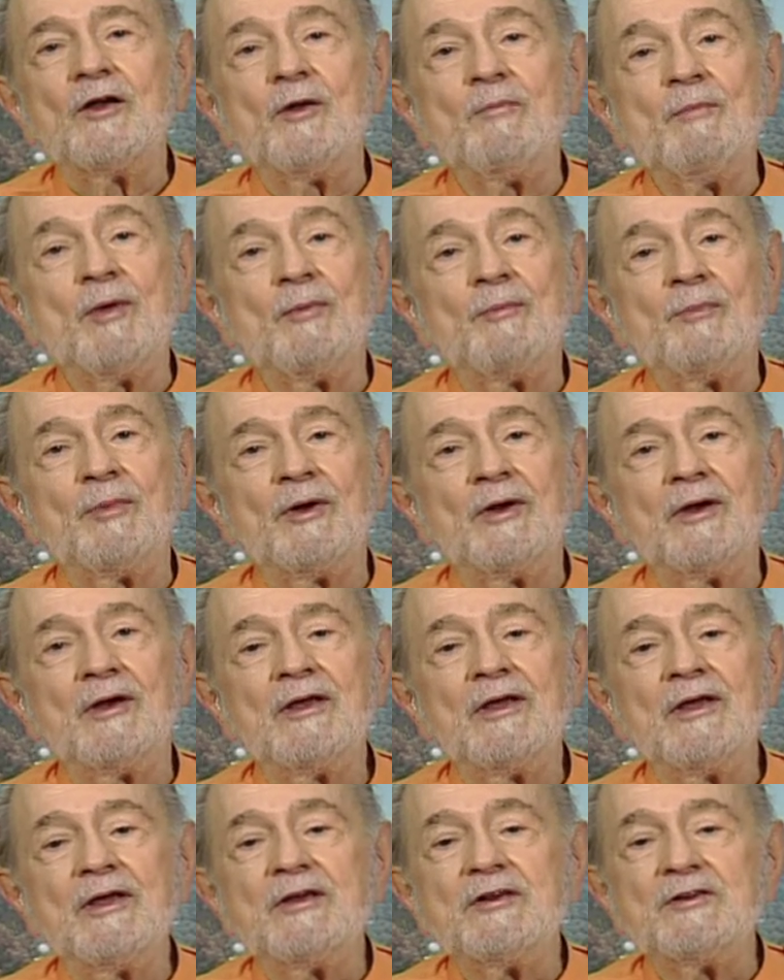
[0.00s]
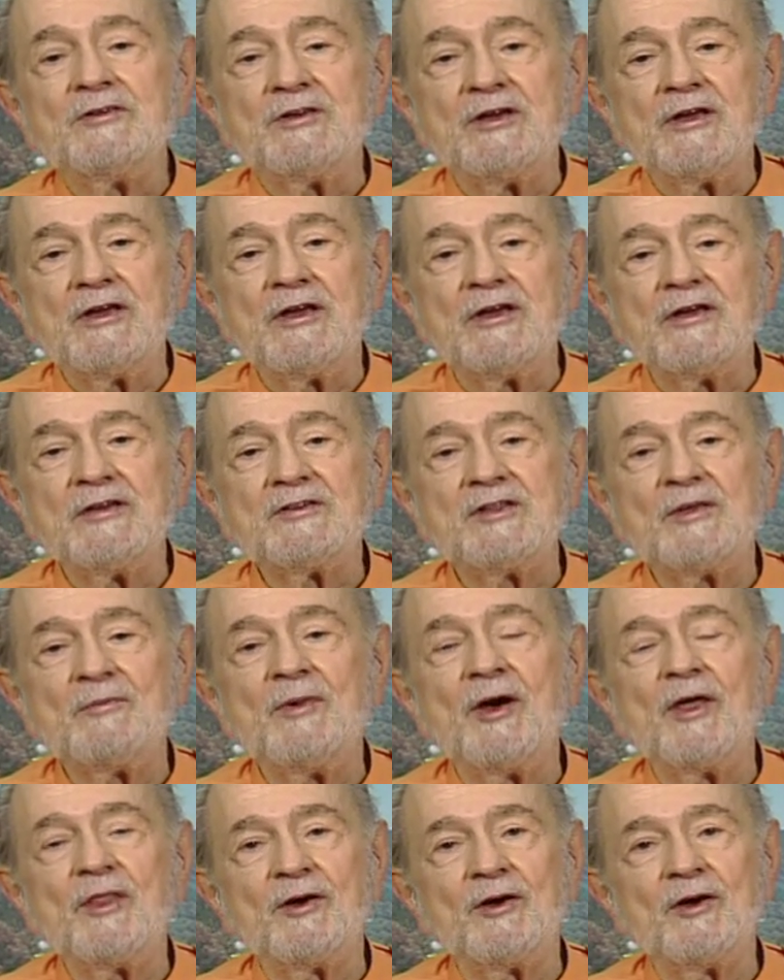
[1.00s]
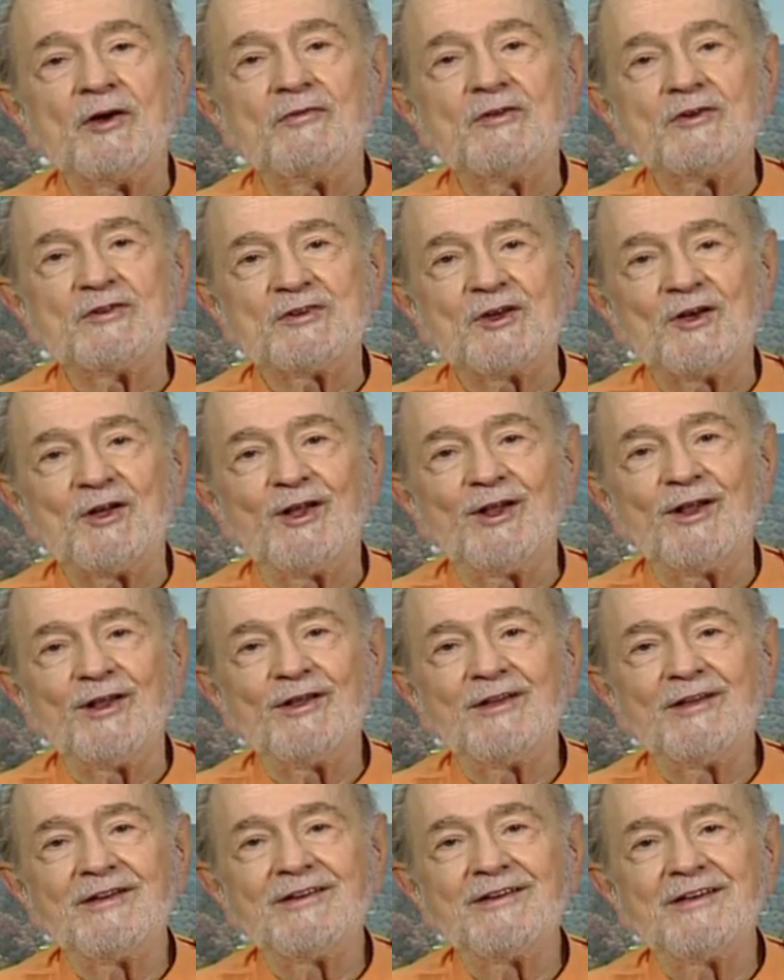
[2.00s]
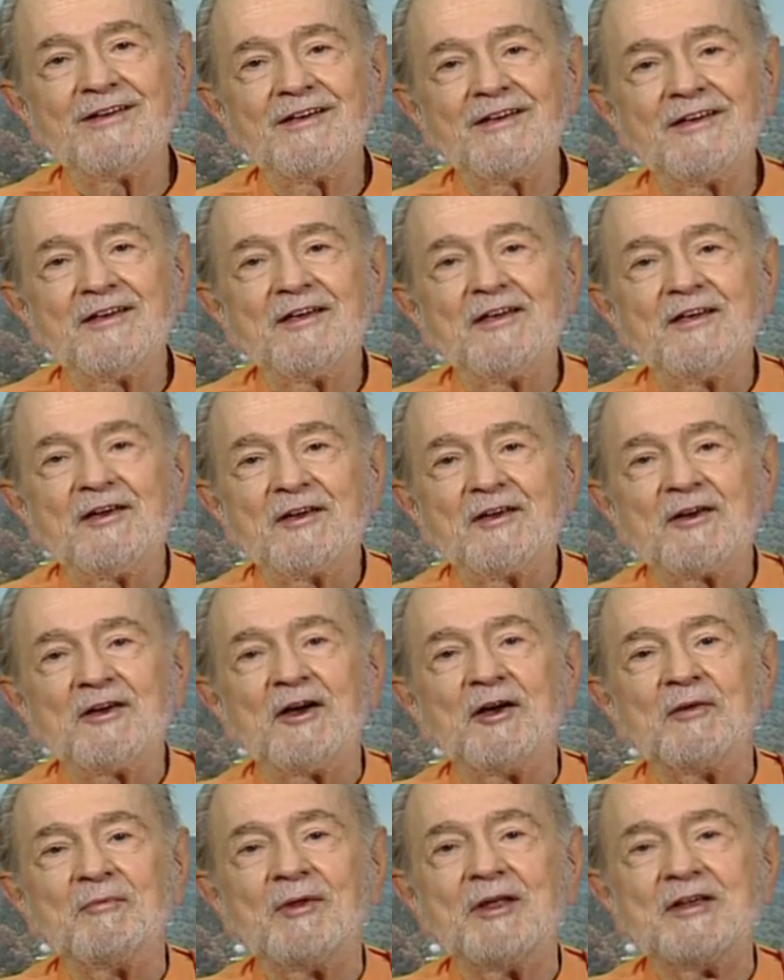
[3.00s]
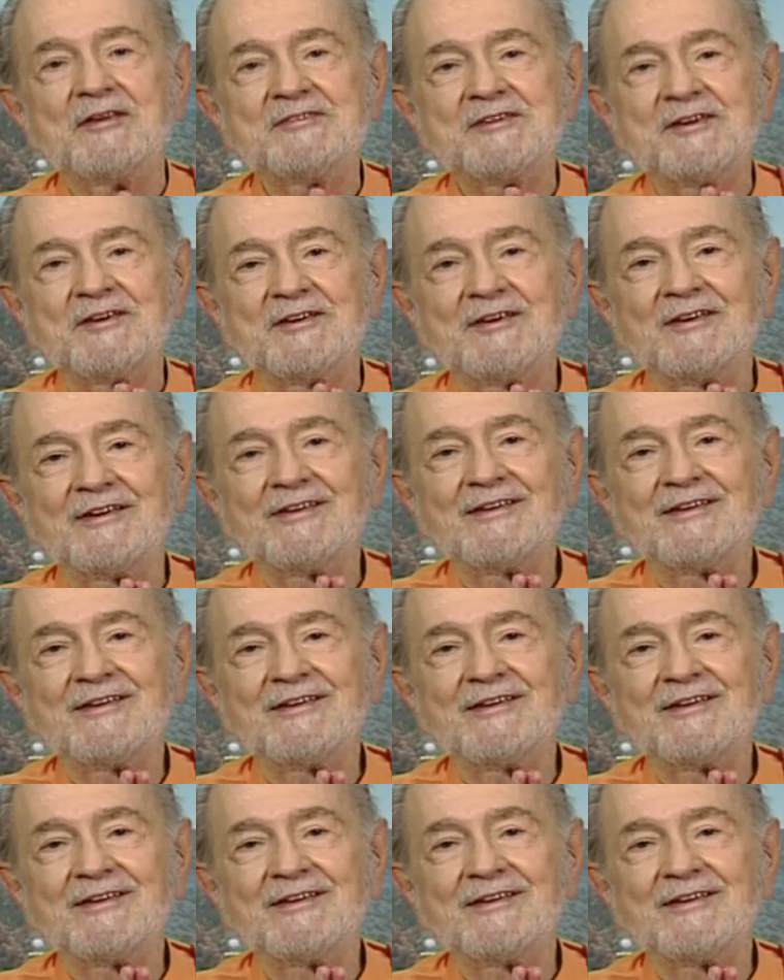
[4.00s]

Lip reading: Remember, she is the mother of us all. God bless you.